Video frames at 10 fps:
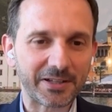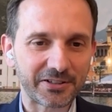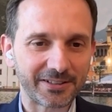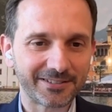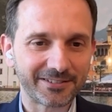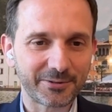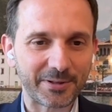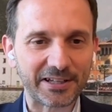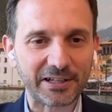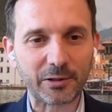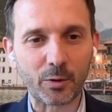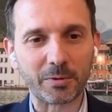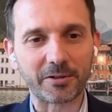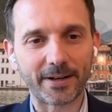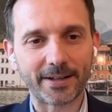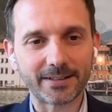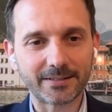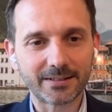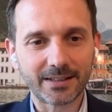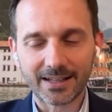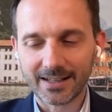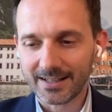manager trading global credits.